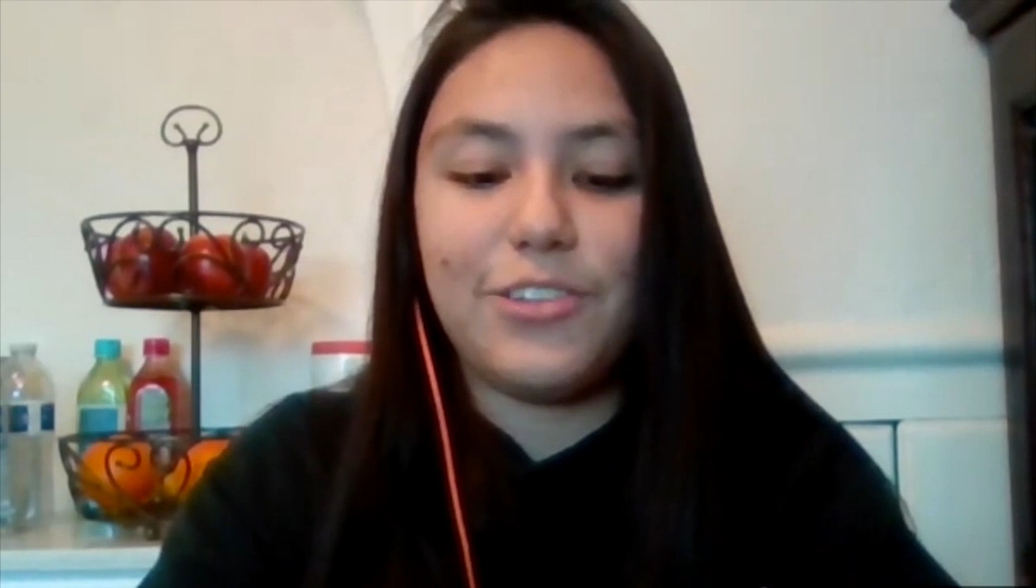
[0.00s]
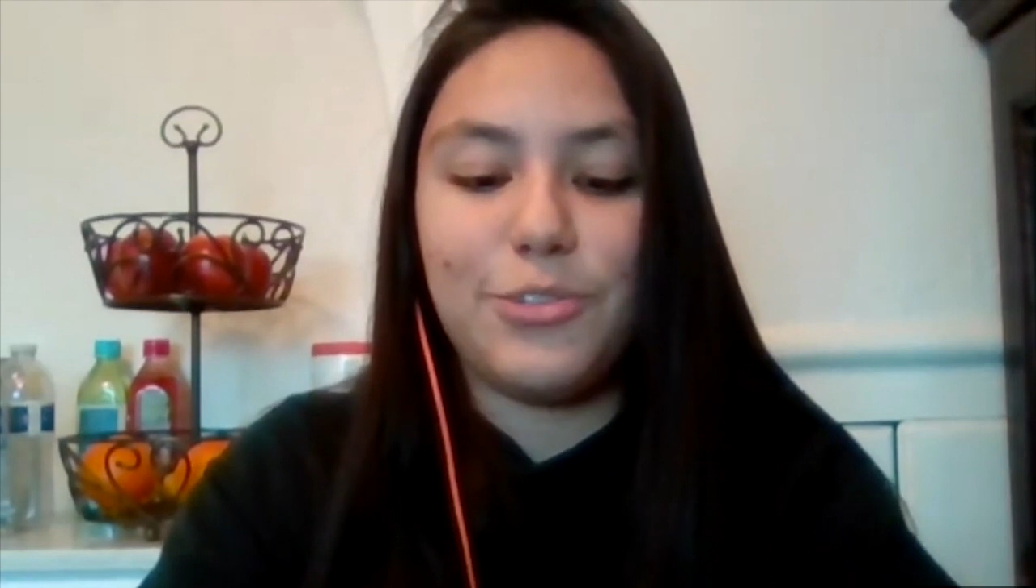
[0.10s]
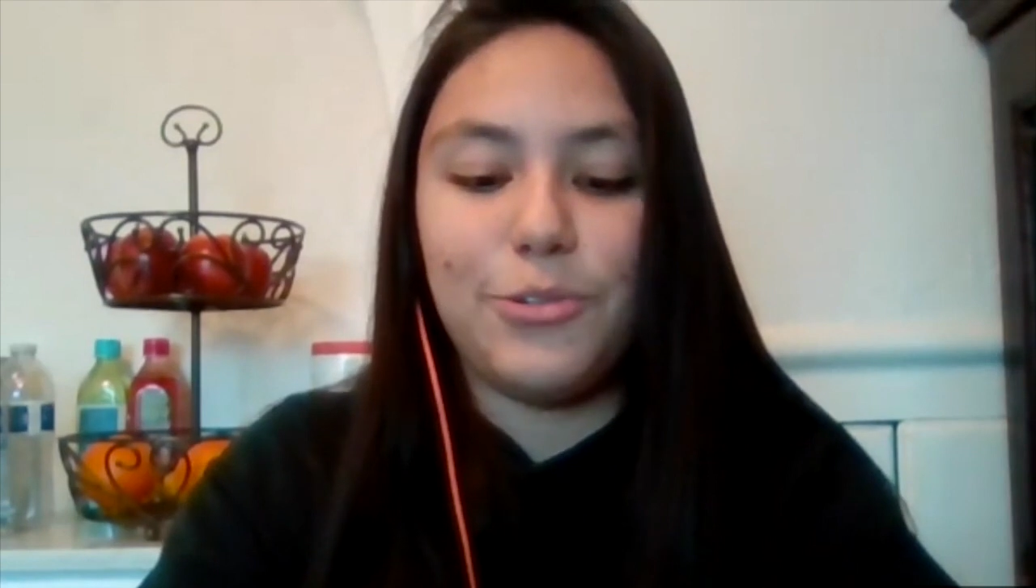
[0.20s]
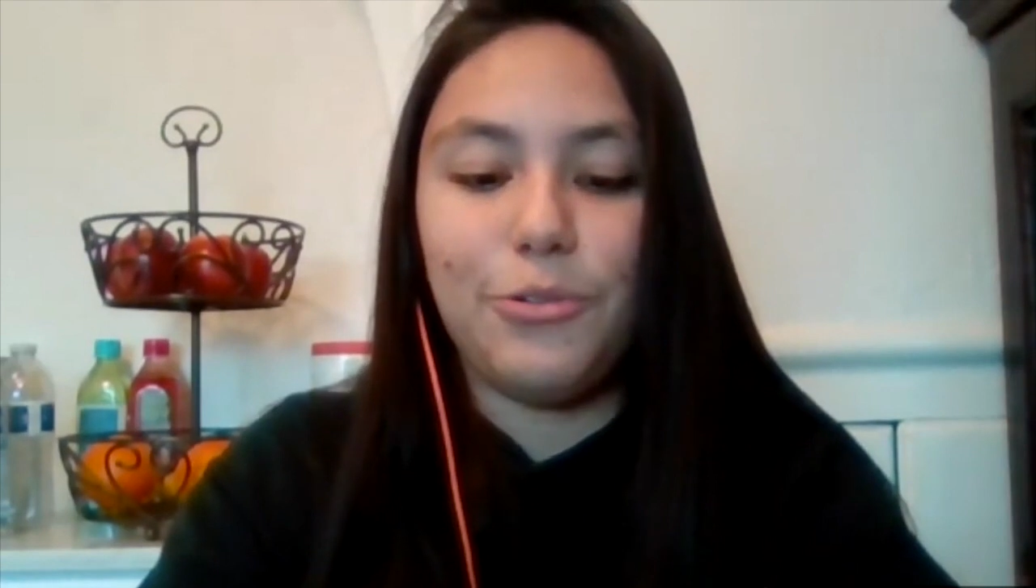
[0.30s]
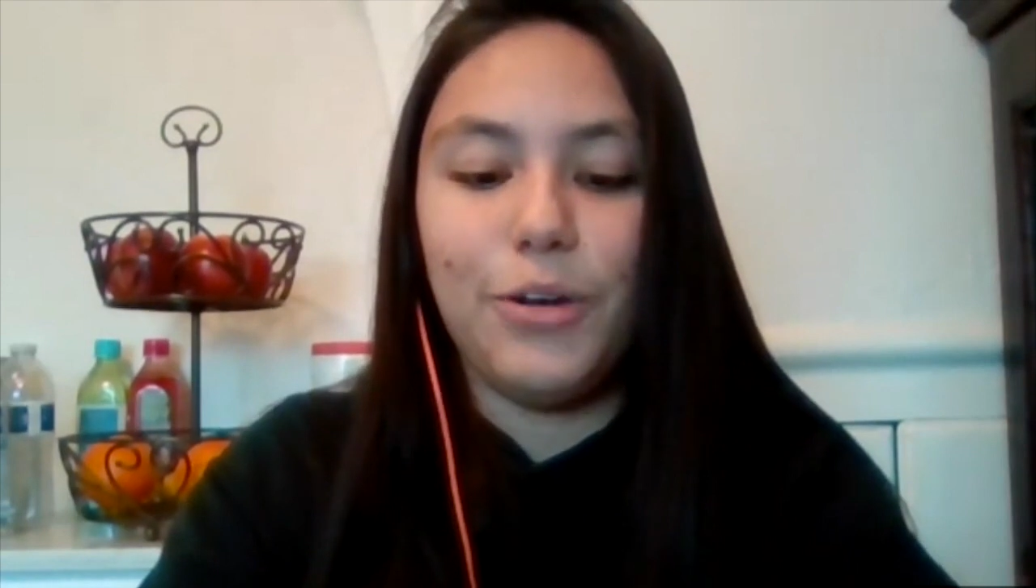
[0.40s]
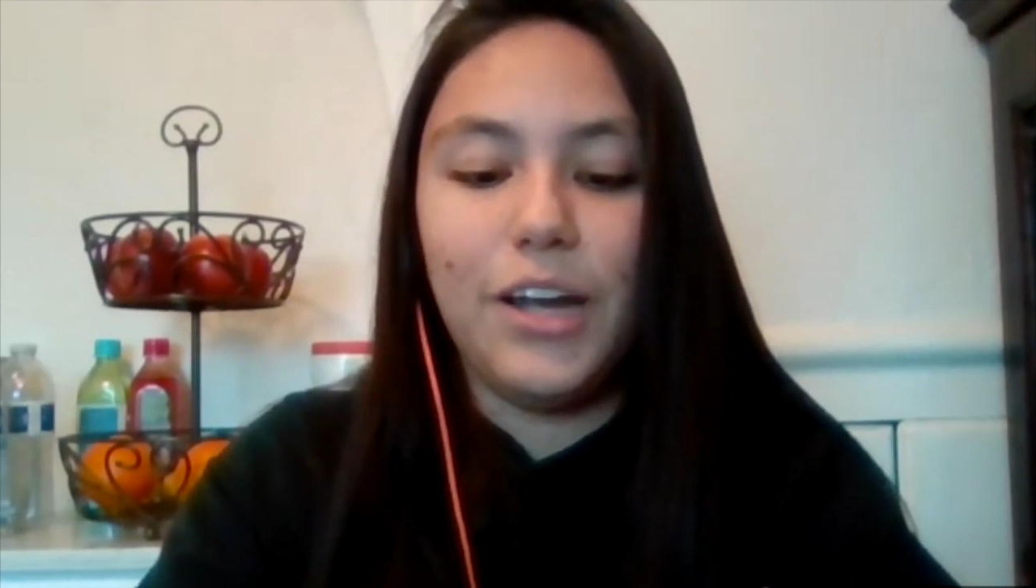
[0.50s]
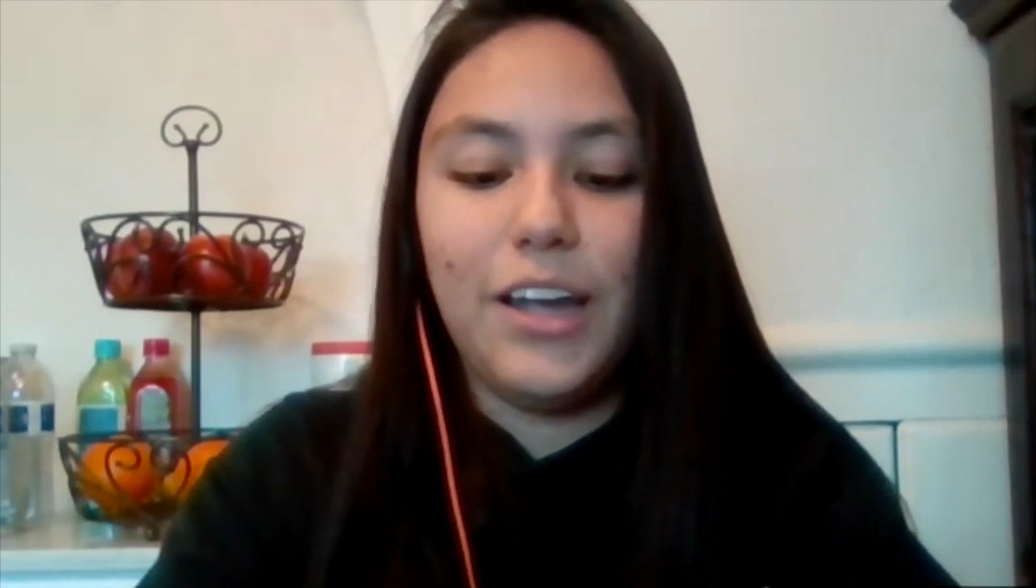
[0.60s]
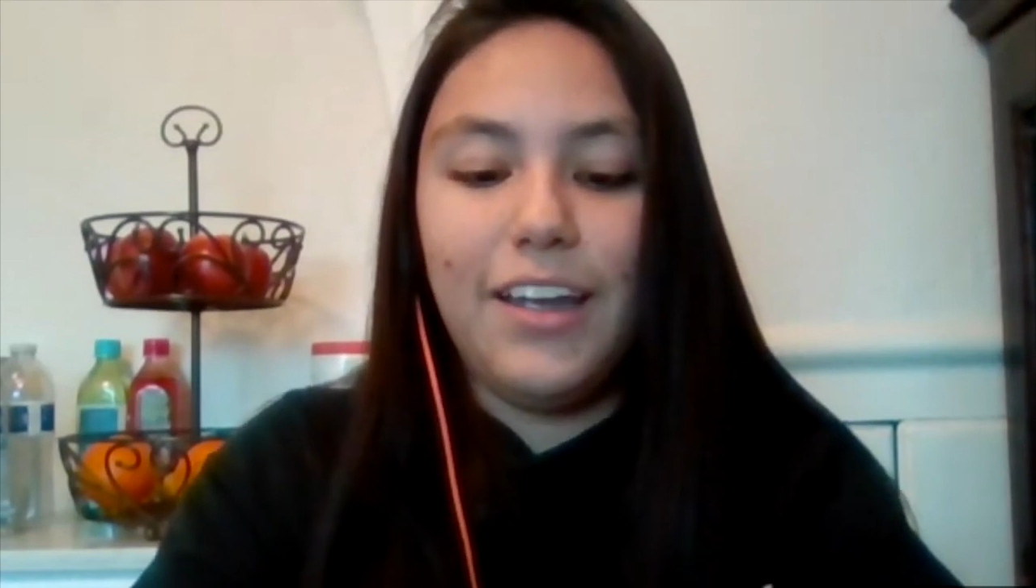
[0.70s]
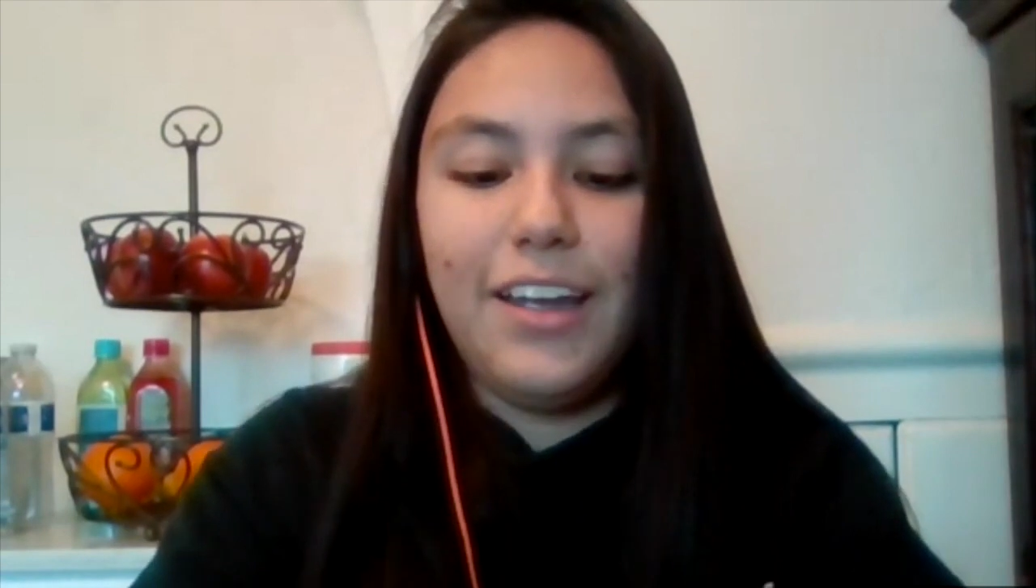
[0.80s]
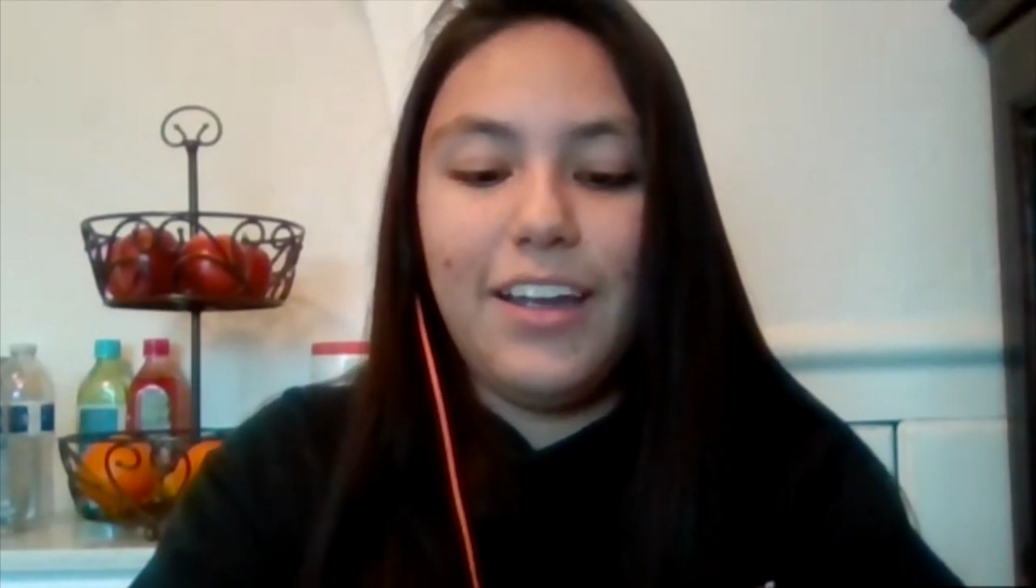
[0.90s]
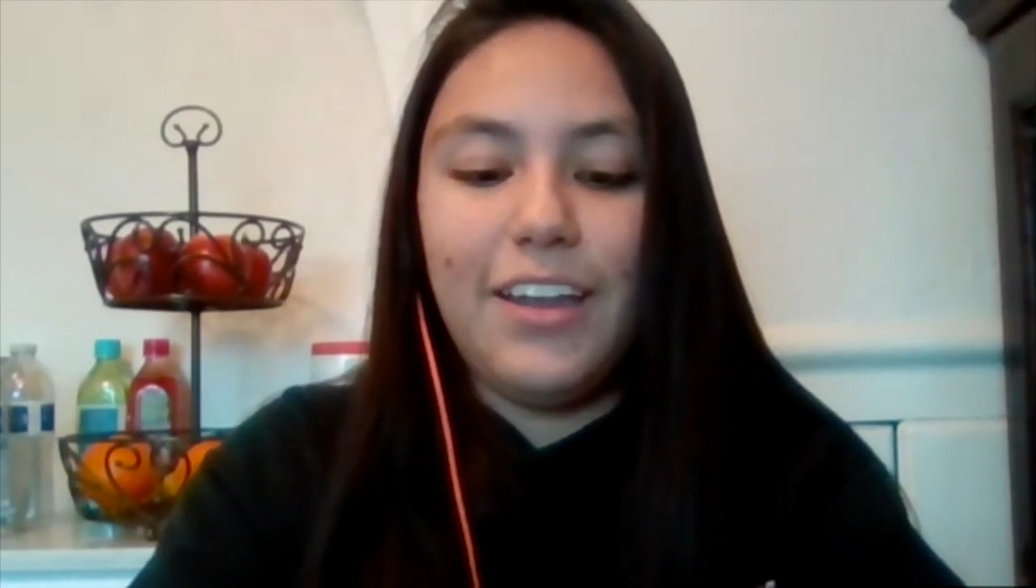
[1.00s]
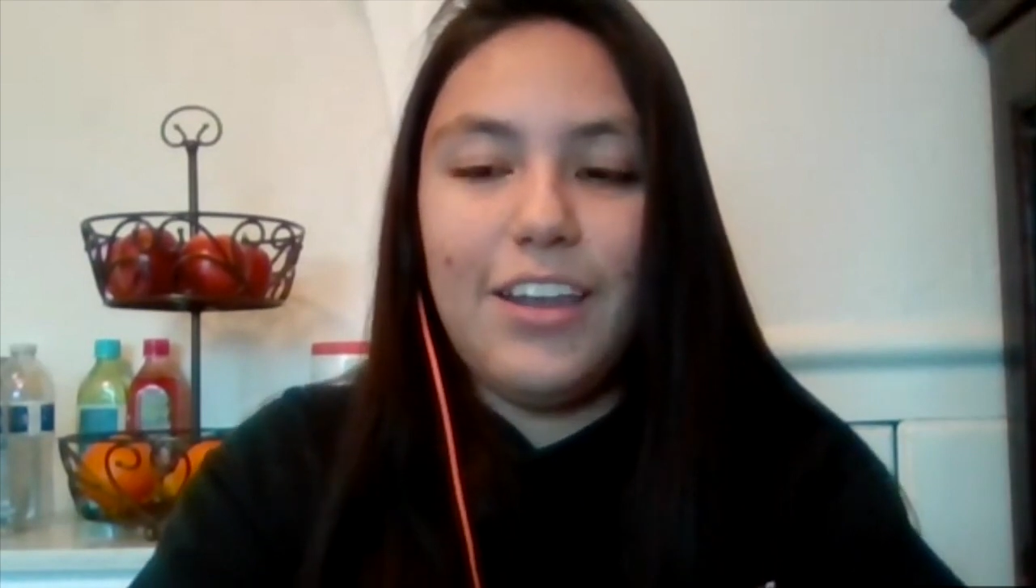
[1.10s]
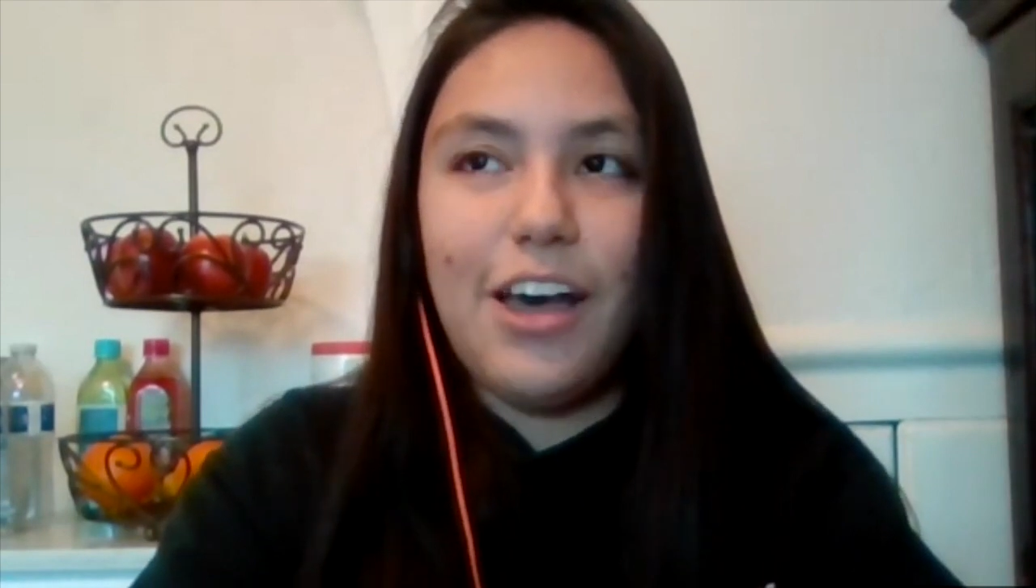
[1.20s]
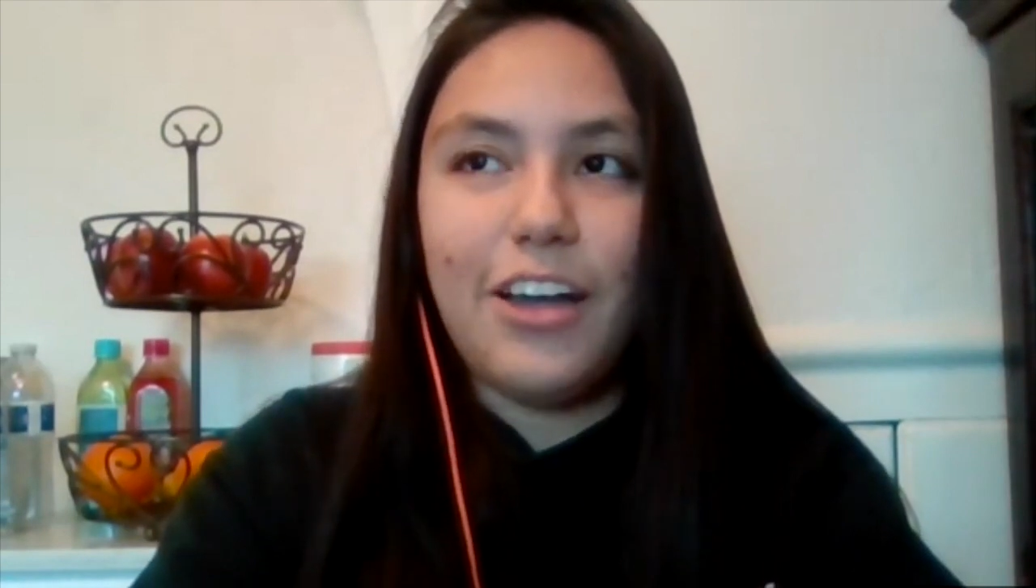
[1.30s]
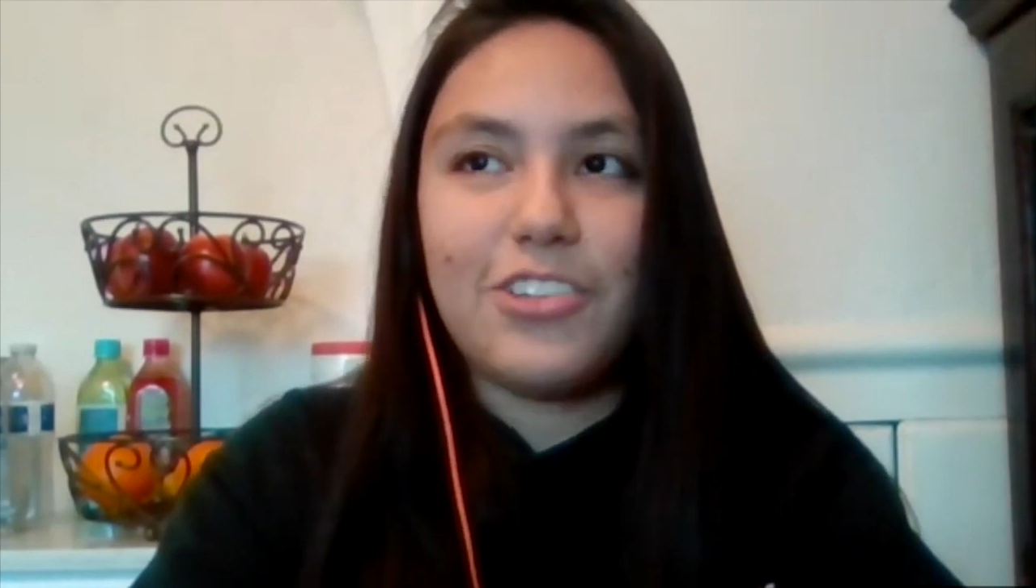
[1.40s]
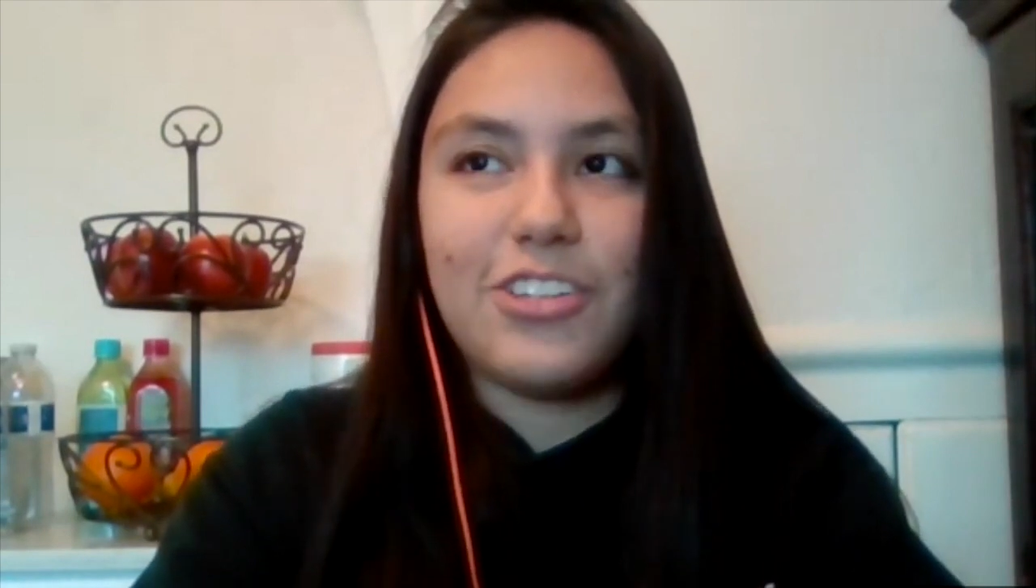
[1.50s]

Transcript: to not